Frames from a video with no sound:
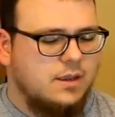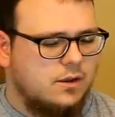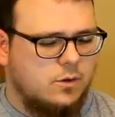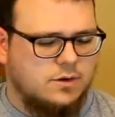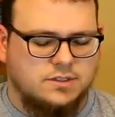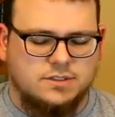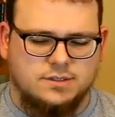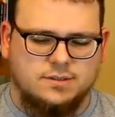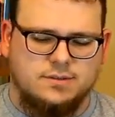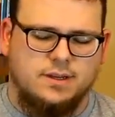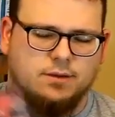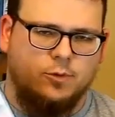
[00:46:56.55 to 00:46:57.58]
Of course, this
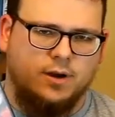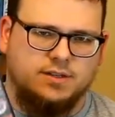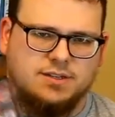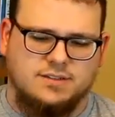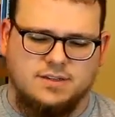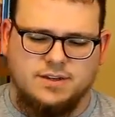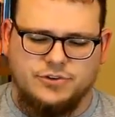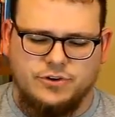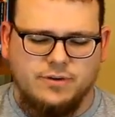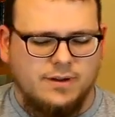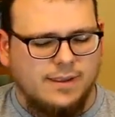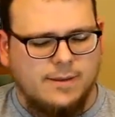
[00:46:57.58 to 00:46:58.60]
is the Greatest Hits edition.